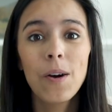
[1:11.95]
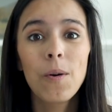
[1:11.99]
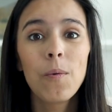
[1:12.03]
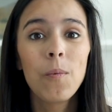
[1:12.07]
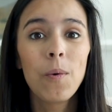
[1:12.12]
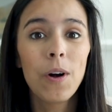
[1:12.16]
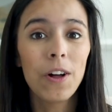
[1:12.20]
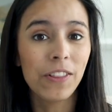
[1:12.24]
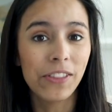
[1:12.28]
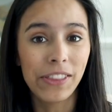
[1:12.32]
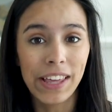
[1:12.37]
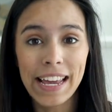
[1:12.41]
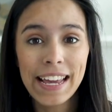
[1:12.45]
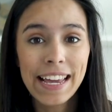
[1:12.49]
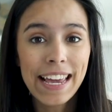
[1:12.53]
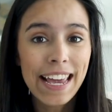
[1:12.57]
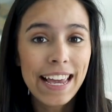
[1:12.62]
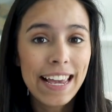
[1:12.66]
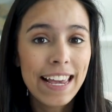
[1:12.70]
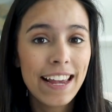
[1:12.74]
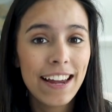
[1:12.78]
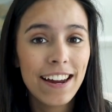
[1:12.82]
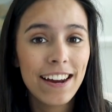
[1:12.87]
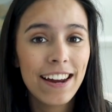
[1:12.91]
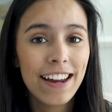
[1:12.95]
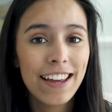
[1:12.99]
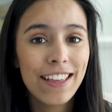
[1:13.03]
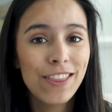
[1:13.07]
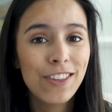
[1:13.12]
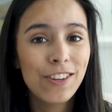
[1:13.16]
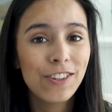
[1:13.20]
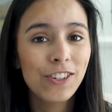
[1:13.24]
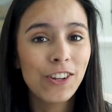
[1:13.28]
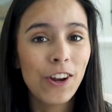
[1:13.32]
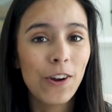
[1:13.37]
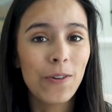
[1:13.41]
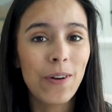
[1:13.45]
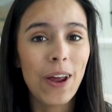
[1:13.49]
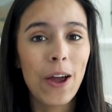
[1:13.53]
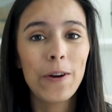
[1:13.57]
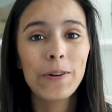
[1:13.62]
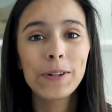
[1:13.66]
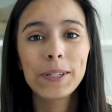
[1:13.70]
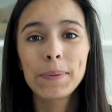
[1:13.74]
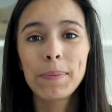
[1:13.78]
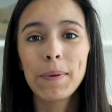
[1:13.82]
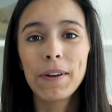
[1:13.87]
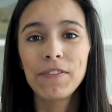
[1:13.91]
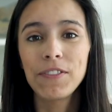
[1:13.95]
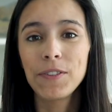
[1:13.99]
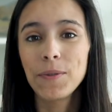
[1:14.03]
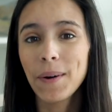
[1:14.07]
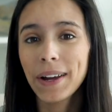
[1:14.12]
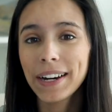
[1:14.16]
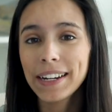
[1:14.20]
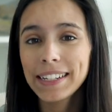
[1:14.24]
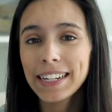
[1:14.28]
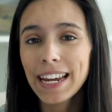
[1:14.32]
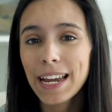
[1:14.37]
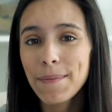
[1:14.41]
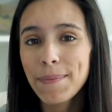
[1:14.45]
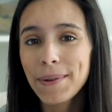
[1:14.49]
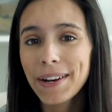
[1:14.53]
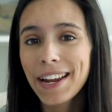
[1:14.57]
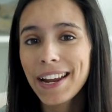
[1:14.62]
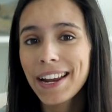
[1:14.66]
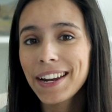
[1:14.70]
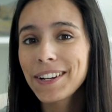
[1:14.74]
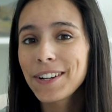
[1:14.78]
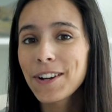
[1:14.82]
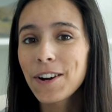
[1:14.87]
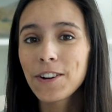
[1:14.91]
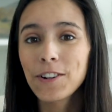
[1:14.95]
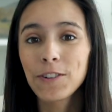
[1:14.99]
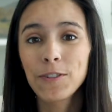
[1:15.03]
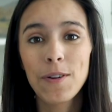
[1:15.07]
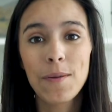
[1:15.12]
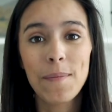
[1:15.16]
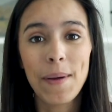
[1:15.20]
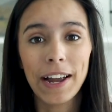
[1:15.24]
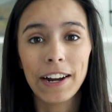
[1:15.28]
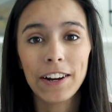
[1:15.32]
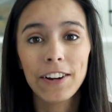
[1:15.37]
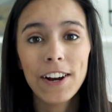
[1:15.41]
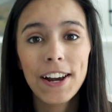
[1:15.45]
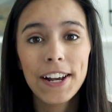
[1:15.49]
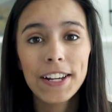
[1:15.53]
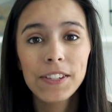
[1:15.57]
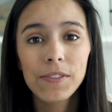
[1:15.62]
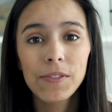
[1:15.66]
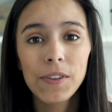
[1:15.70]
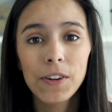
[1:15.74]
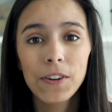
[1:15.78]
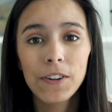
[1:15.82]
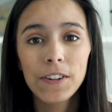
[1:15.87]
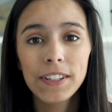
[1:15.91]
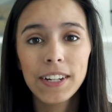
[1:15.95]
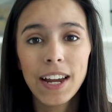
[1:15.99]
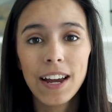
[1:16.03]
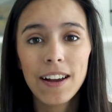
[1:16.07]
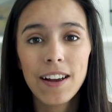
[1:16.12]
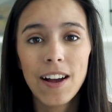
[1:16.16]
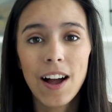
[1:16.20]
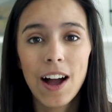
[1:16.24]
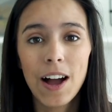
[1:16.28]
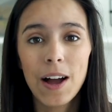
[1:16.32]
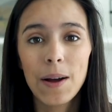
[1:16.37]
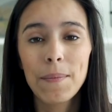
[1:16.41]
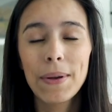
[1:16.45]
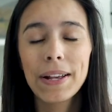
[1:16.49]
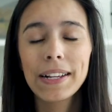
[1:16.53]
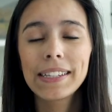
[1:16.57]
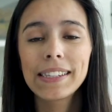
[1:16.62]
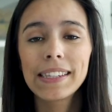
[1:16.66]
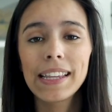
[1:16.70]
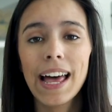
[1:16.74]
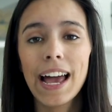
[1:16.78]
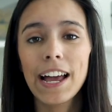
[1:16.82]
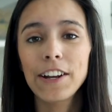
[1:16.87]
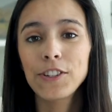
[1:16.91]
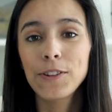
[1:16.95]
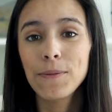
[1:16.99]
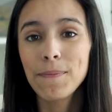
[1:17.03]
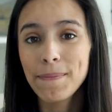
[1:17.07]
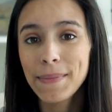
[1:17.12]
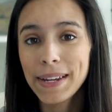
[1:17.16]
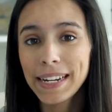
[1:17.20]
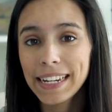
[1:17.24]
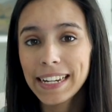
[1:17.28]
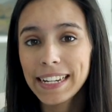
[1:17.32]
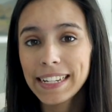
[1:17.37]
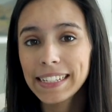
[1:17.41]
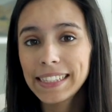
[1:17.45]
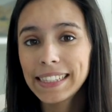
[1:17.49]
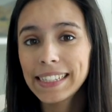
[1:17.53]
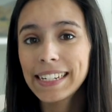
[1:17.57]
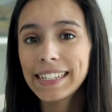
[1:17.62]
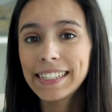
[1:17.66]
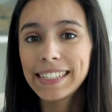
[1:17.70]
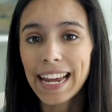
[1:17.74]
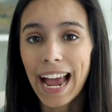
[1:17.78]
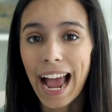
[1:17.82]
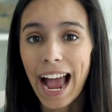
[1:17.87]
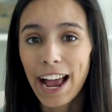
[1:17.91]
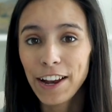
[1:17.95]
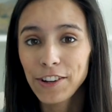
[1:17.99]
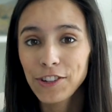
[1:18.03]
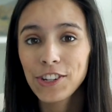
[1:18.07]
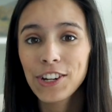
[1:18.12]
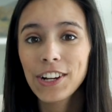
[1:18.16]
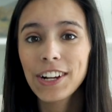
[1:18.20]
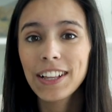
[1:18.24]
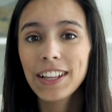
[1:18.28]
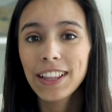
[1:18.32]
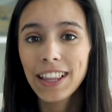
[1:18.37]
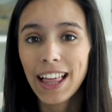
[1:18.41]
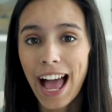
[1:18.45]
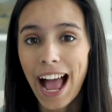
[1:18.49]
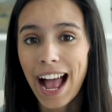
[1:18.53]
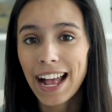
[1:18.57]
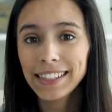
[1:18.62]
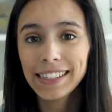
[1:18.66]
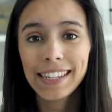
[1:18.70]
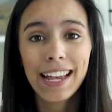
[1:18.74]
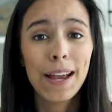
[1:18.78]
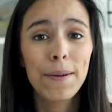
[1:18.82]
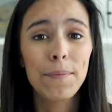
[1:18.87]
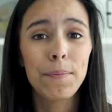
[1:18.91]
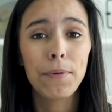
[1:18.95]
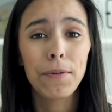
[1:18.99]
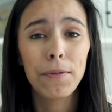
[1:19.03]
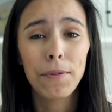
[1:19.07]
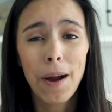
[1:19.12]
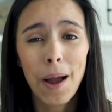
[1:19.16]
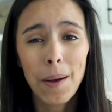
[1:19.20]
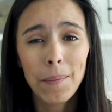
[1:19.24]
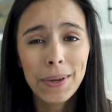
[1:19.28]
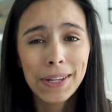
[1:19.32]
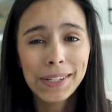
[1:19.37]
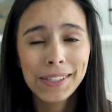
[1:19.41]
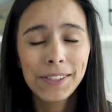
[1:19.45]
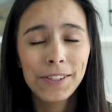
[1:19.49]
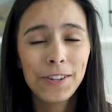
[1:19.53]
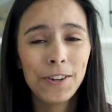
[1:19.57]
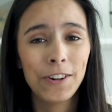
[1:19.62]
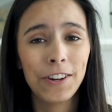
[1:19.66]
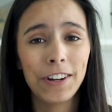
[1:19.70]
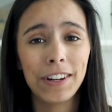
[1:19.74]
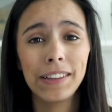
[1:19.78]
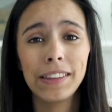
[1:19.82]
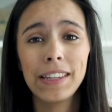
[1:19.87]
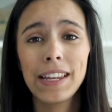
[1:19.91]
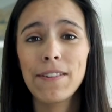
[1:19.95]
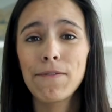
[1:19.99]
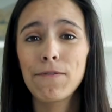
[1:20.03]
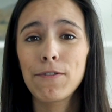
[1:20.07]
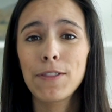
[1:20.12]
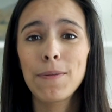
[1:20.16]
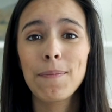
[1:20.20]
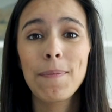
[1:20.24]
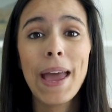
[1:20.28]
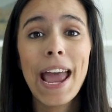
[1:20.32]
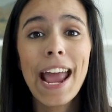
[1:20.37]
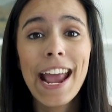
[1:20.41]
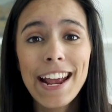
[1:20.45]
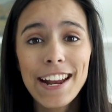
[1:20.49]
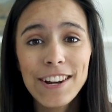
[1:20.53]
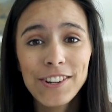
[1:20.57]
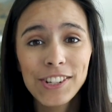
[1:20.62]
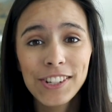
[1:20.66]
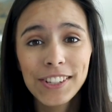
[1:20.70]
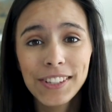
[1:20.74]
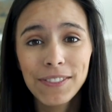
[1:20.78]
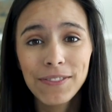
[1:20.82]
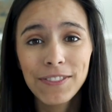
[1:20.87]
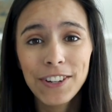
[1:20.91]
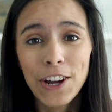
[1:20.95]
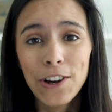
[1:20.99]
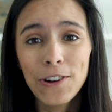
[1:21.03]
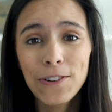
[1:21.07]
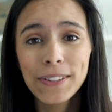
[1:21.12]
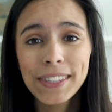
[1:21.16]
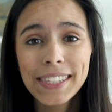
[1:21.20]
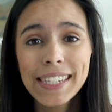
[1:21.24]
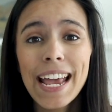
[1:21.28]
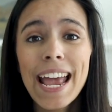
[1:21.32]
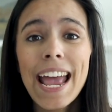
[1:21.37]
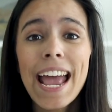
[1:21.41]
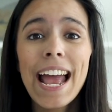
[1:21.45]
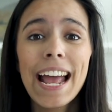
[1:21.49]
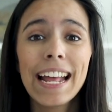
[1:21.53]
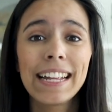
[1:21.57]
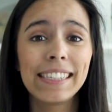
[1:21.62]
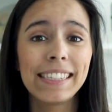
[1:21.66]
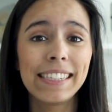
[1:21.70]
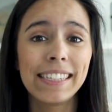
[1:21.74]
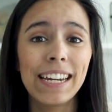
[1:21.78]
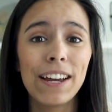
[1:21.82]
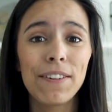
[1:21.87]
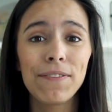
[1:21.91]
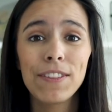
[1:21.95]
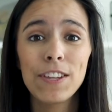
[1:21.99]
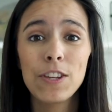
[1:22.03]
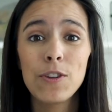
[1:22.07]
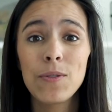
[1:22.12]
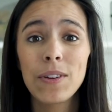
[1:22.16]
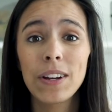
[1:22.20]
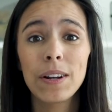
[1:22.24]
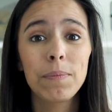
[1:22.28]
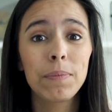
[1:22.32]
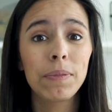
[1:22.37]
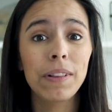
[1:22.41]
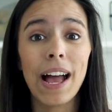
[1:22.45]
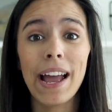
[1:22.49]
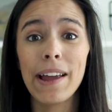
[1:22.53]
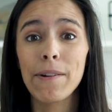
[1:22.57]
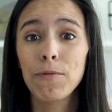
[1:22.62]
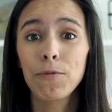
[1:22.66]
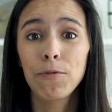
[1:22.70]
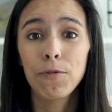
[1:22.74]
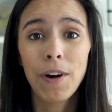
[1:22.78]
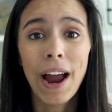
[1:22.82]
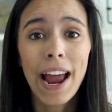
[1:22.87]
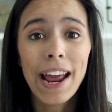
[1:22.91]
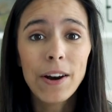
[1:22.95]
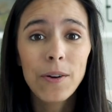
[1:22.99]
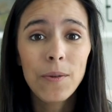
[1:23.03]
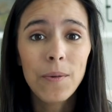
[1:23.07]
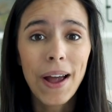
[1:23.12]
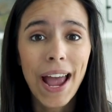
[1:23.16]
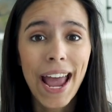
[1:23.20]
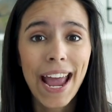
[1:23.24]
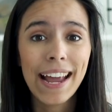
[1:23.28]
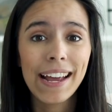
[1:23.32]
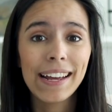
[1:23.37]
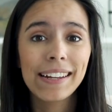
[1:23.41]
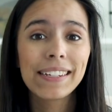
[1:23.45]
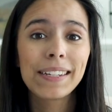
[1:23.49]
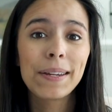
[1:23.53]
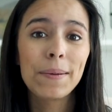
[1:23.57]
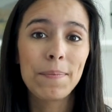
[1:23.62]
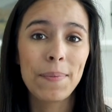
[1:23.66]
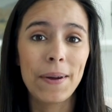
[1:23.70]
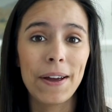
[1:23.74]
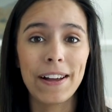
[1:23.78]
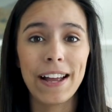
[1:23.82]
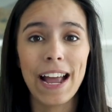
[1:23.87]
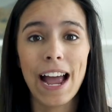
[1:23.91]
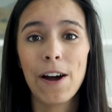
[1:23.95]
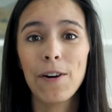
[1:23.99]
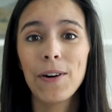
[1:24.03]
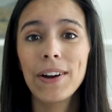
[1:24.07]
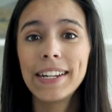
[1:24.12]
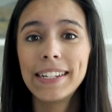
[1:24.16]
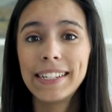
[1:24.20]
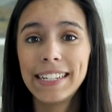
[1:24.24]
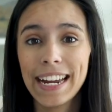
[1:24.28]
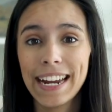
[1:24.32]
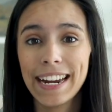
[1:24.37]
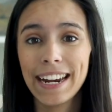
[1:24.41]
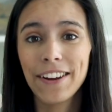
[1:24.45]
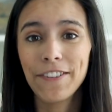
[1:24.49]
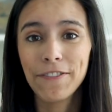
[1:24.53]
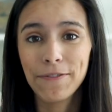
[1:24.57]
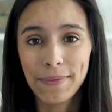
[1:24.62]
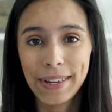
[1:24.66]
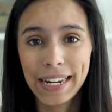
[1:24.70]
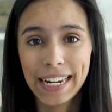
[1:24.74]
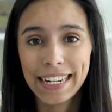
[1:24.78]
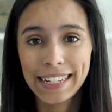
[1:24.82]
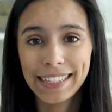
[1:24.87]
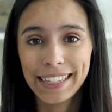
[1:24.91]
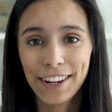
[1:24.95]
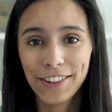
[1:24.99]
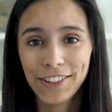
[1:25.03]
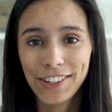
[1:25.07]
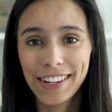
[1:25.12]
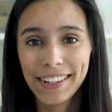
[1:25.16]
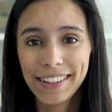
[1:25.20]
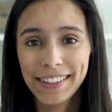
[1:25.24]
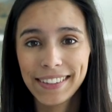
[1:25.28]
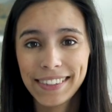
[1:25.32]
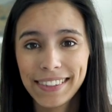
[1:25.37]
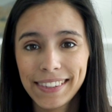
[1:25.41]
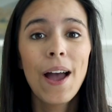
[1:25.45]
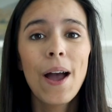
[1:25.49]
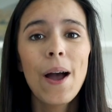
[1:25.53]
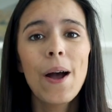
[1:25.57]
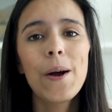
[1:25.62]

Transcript: We'll link it here in the show notes, but if you want to type it in, go to RebeccaRicePhoto.com slash minis dash class. I promise you're going to leave with pages of notes and stuff that you can apply right away to book out a date of mini sessions.